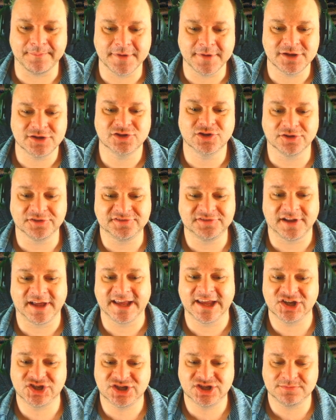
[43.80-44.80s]
looks
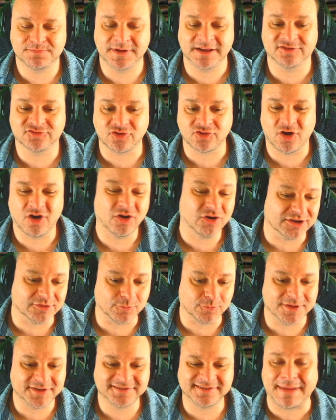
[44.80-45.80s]
like it should be strong,
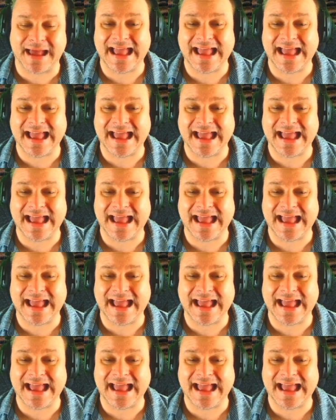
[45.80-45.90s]
and with some